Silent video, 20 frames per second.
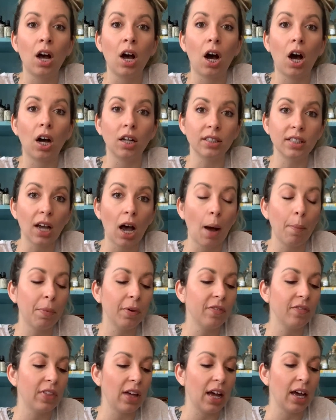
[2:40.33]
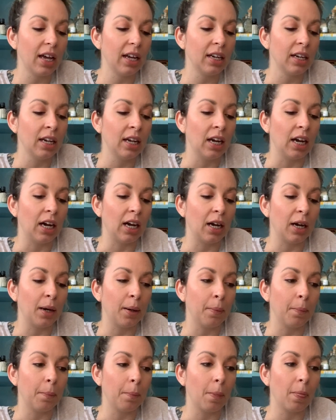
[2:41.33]
On top of that,
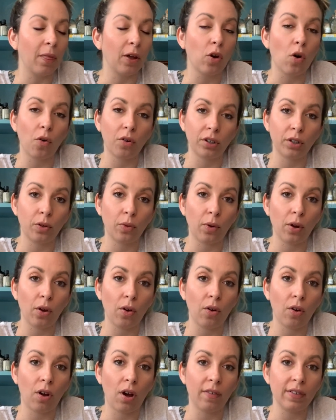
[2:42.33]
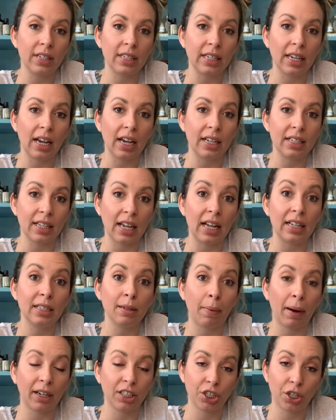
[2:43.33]
the coconut oil obviously has
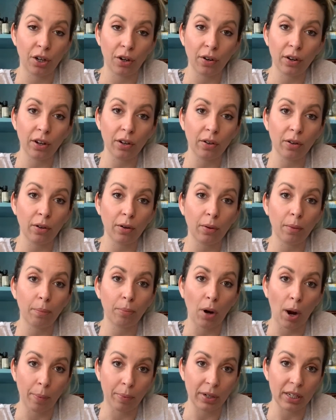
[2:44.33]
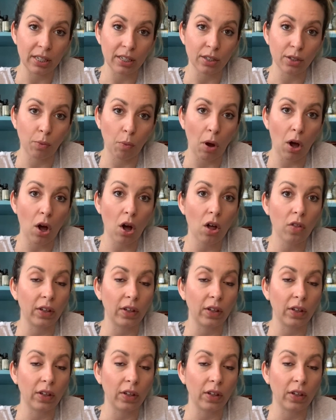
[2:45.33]
antibacterial properties as well.